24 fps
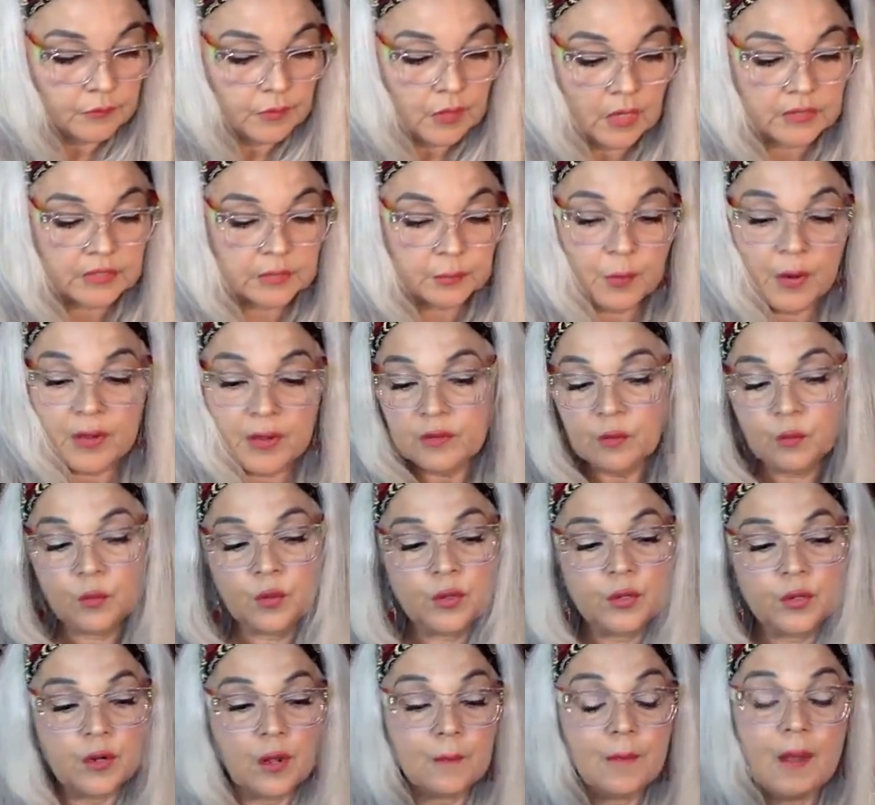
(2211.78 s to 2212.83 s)
I'll spread the
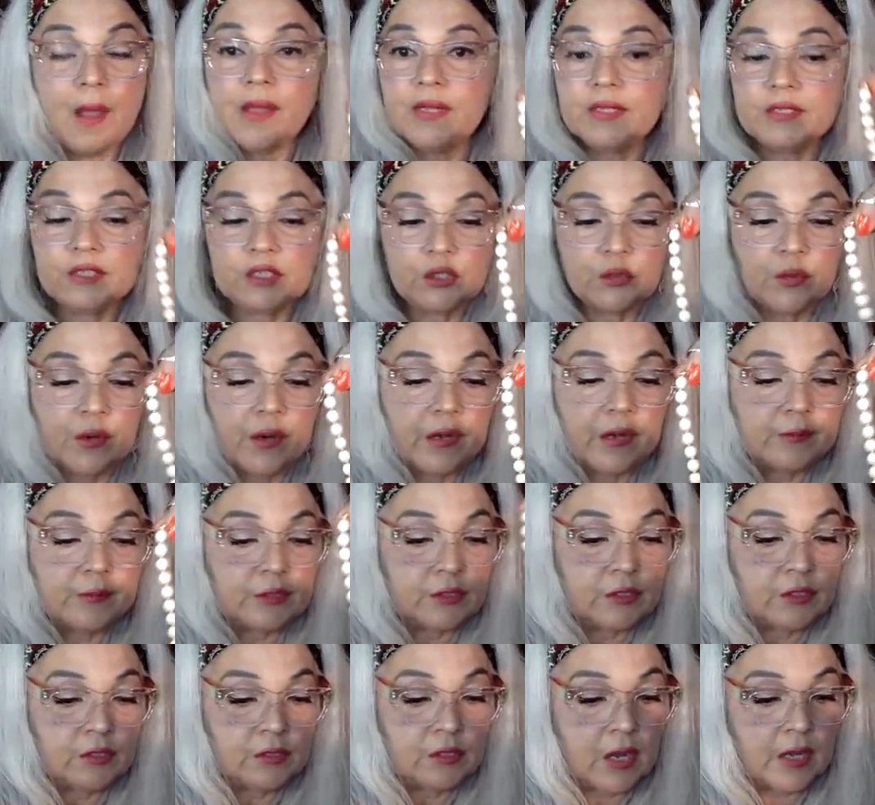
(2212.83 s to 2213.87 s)
word on my Instagram so
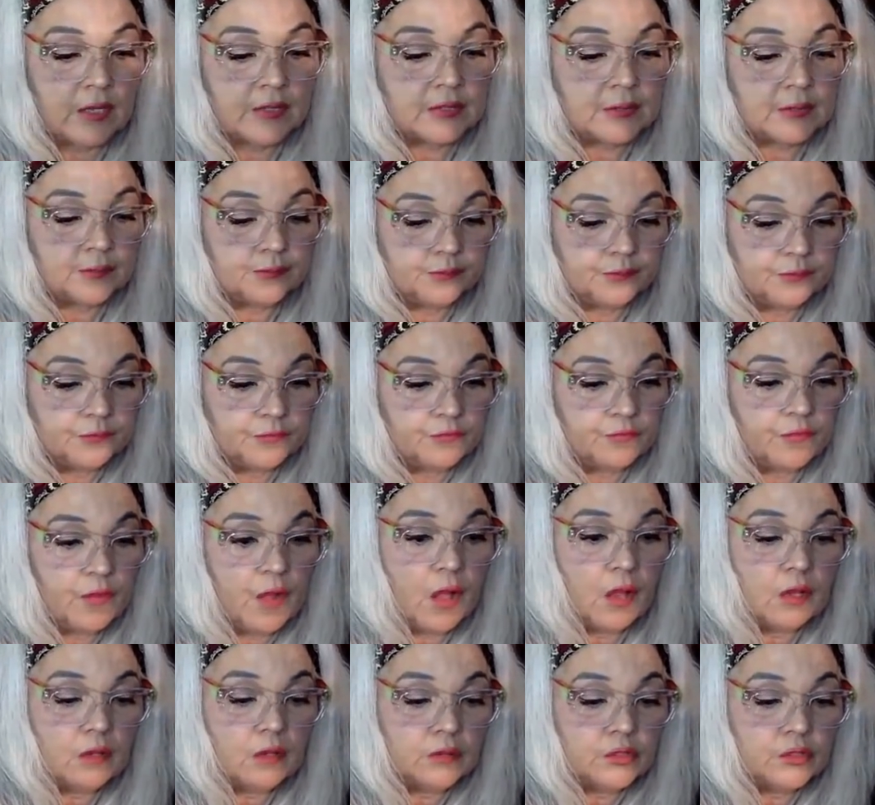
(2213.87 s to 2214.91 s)
you guys
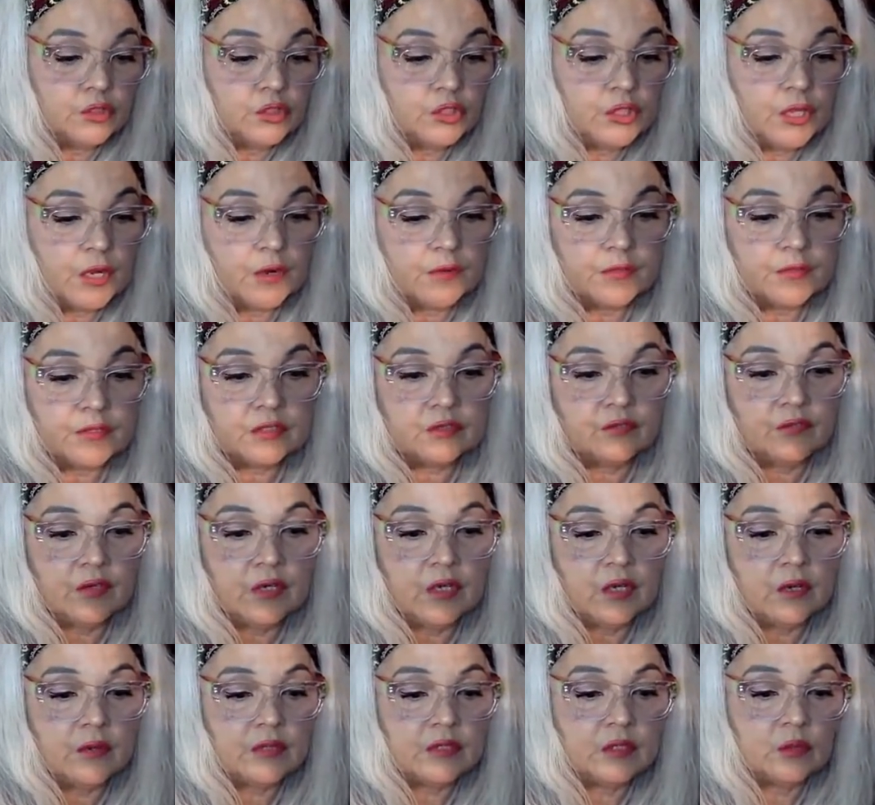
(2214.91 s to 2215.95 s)
follow and share this
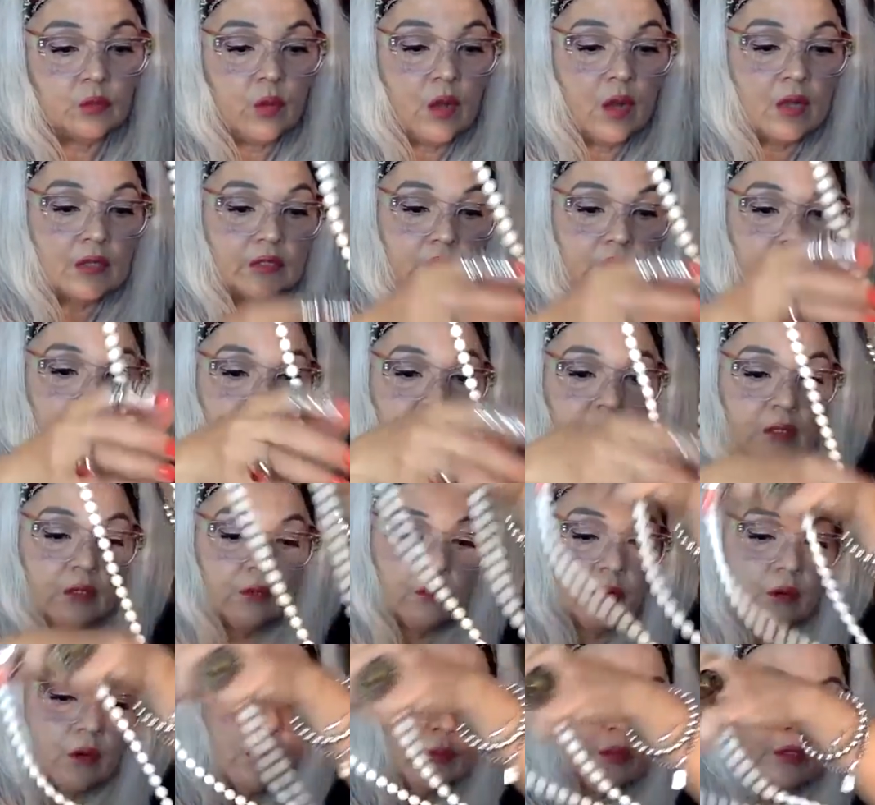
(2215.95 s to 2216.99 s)
video as well so we can
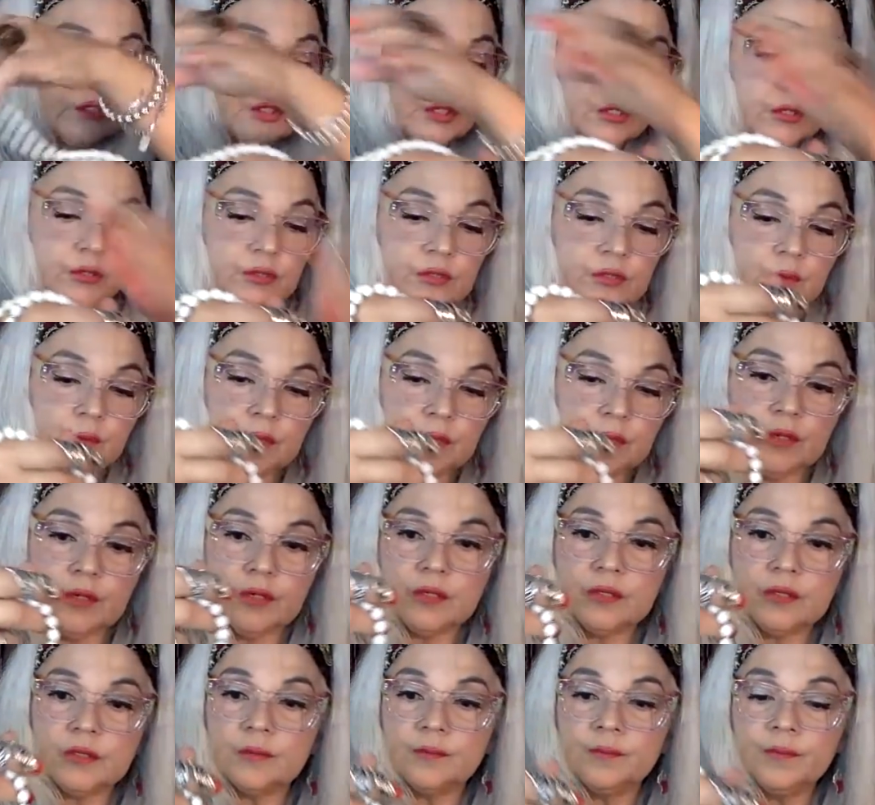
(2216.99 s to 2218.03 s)
grow each other's
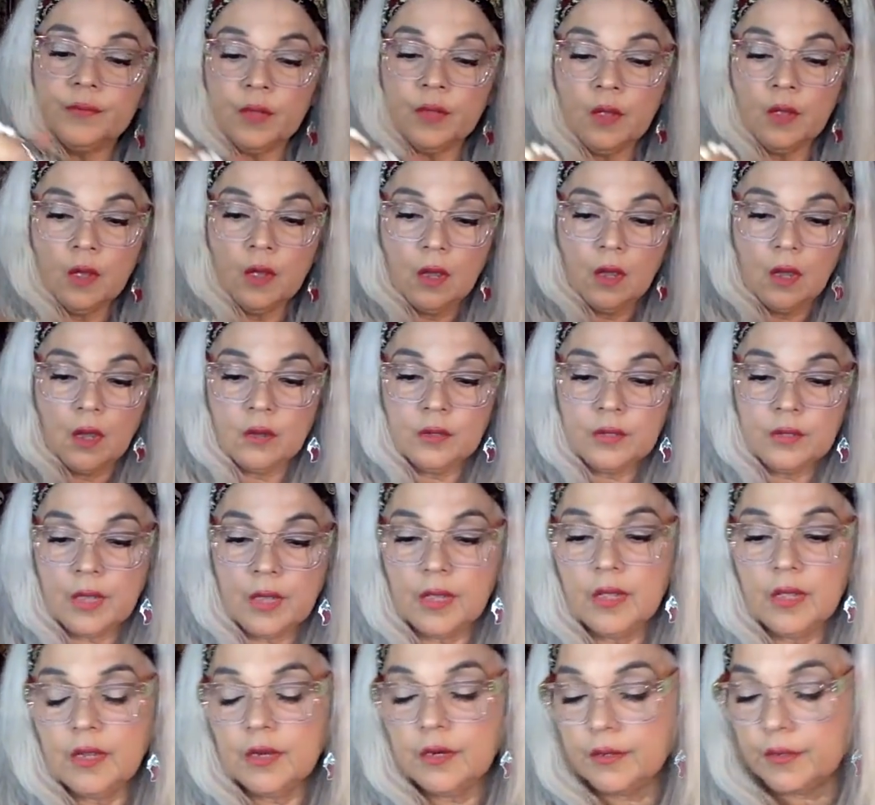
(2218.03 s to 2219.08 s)
communities.
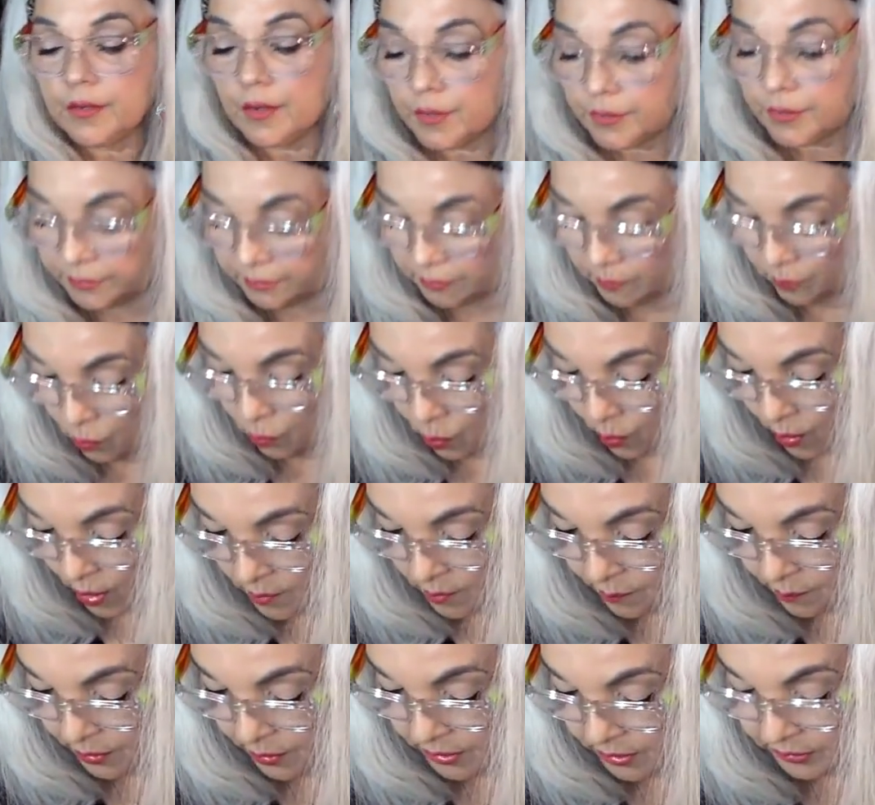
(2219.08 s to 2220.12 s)
Okay, here are some
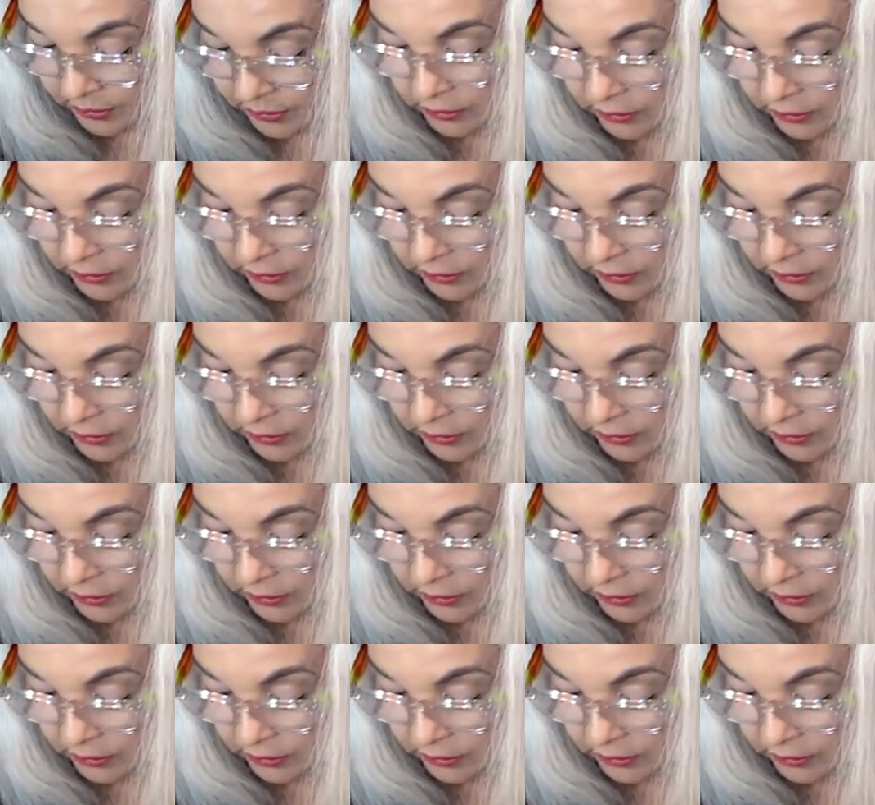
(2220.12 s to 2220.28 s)
white beads.